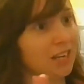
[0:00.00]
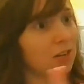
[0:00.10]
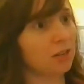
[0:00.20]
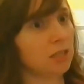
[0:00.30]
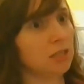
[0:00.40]

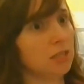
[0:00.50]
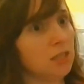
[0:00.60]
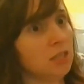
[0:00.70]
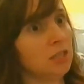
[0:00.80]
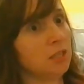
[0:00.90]
here,
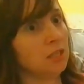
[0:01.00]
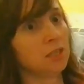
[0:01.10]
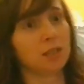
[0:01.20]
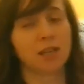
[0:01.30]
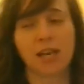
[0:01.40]

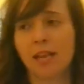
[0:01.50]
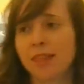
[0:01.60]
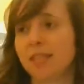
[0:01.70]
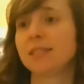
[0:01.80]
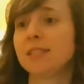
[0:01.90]
and
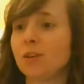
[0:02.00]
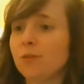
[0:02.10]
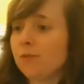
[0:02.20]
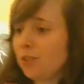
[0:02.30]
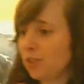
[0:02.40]
then
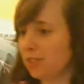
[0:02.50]
selfish